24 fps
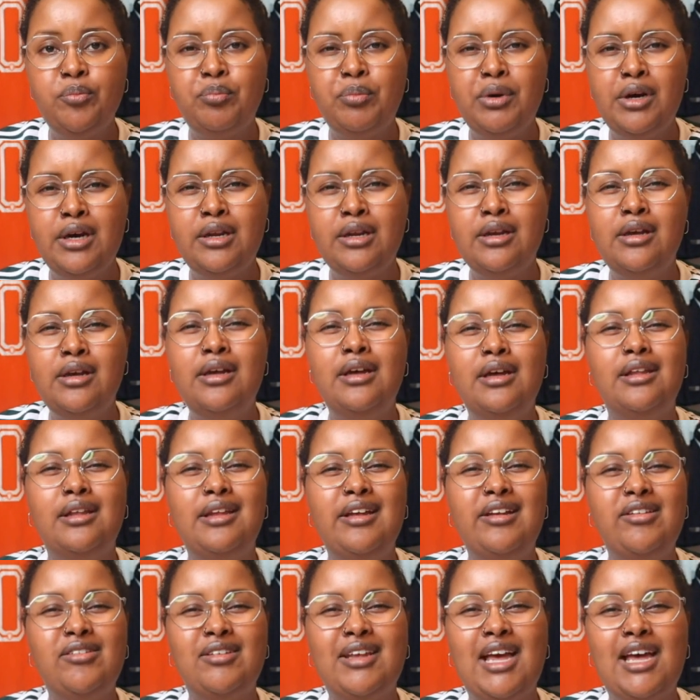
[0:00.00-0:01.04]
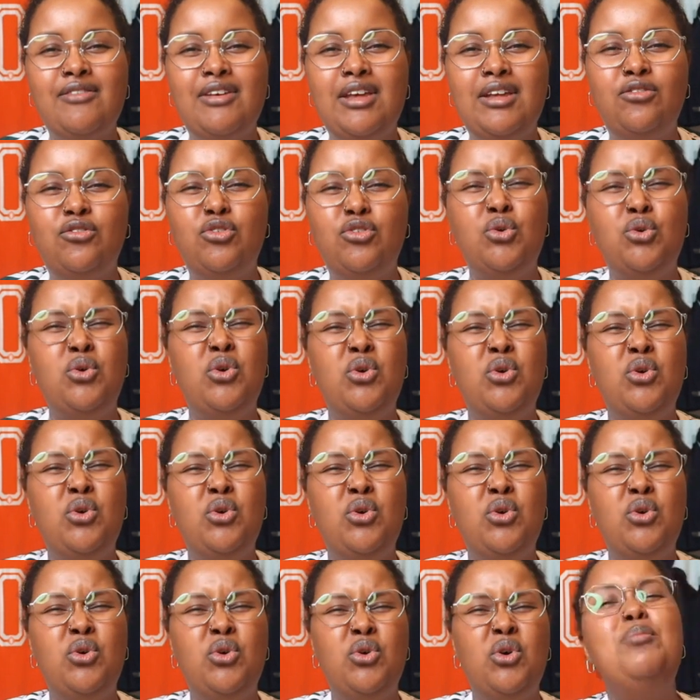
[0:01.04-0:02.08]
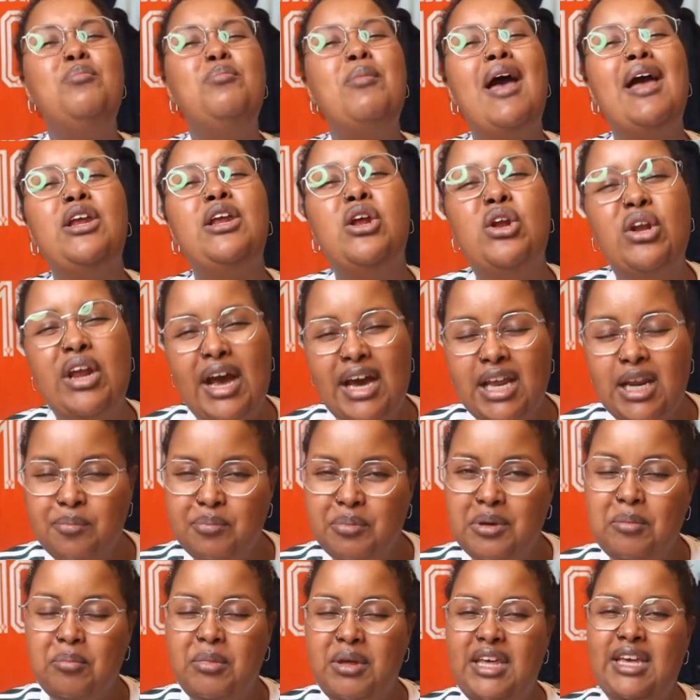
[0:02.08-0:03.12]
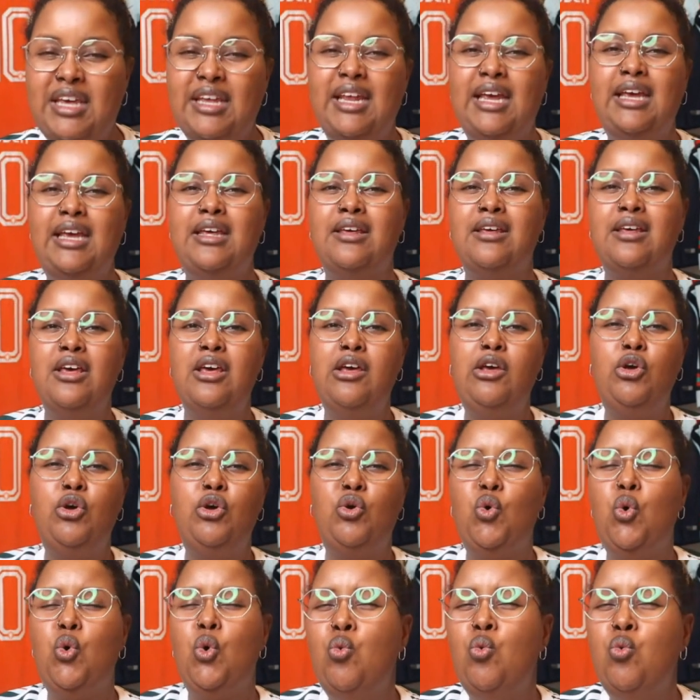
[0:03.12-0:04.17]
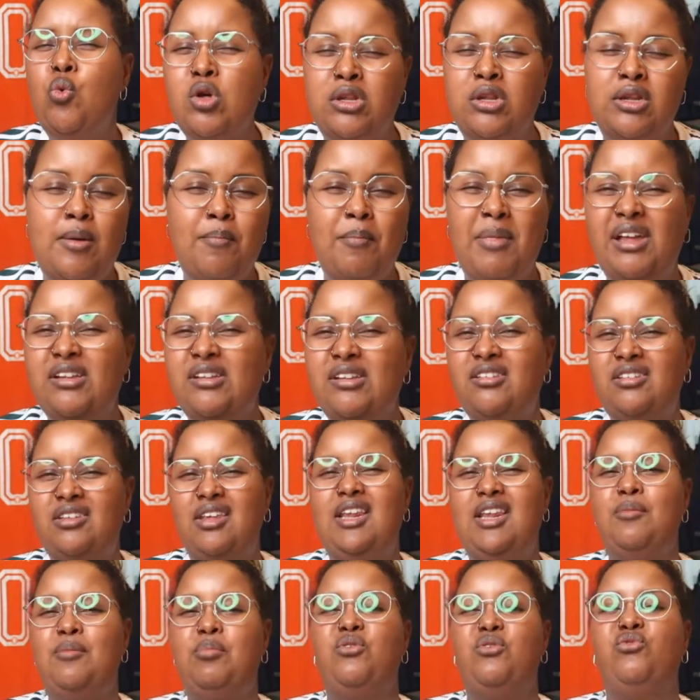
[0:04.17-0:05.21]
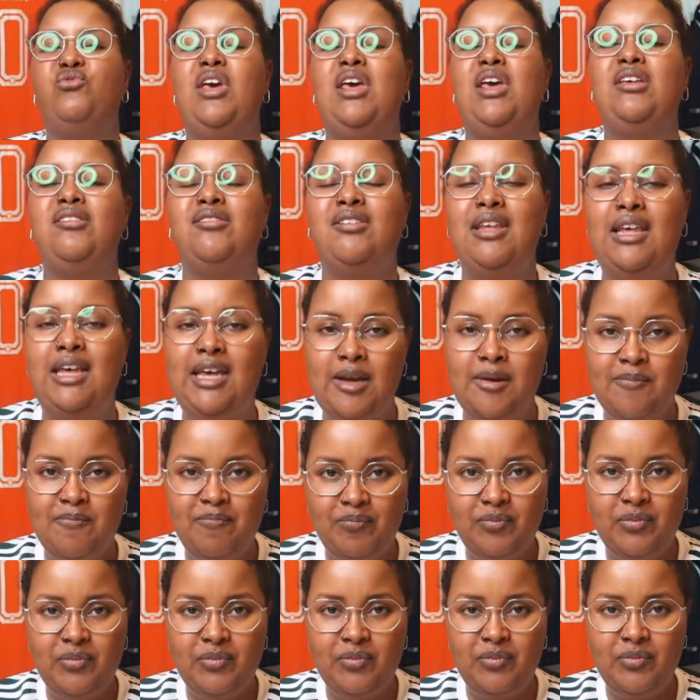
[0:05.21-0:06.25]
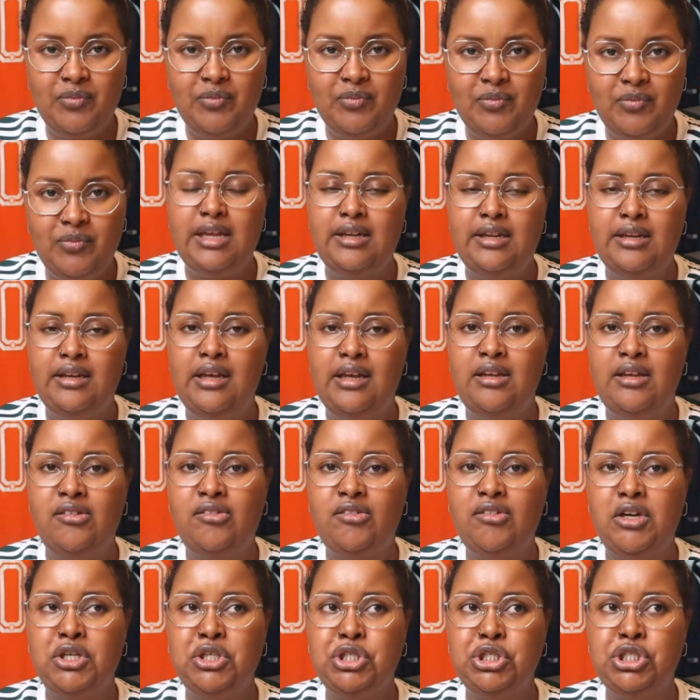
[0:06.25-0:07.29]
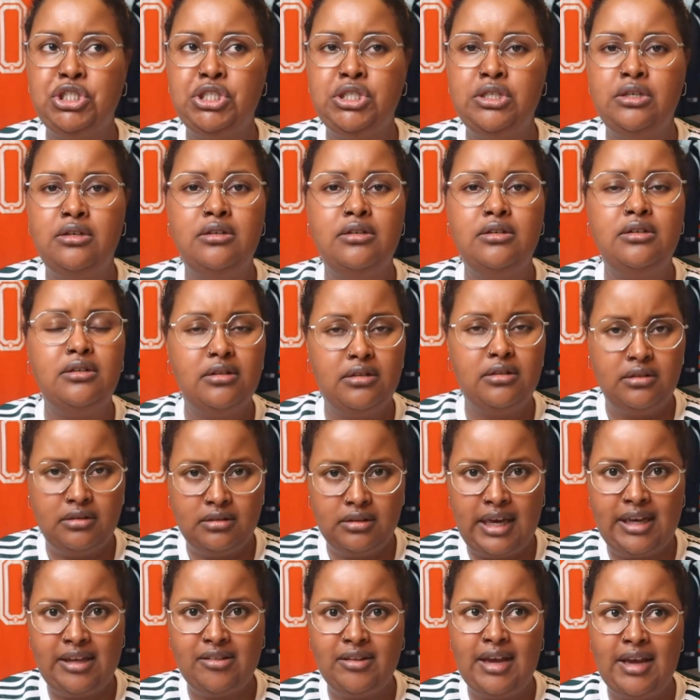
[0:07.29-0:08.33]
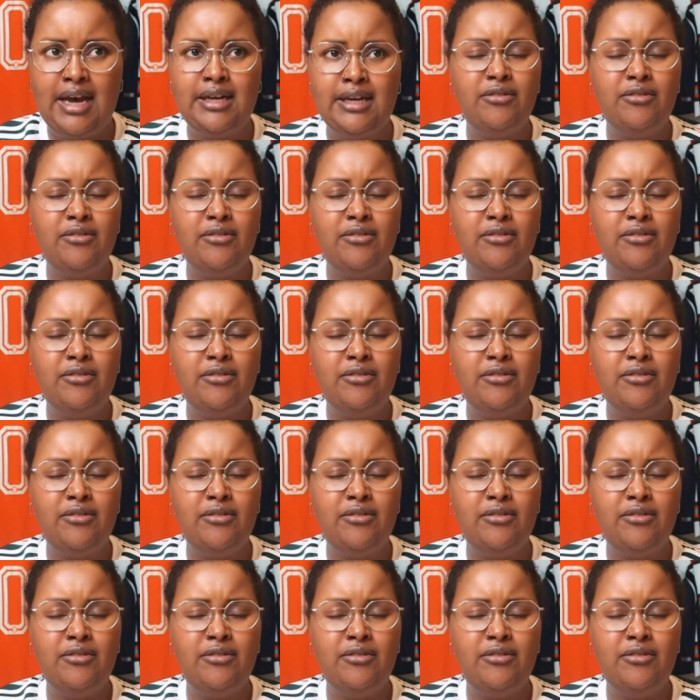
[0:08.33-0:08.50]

But let's dive into who will Man United be meeting, who will Man City be facing, and such like that.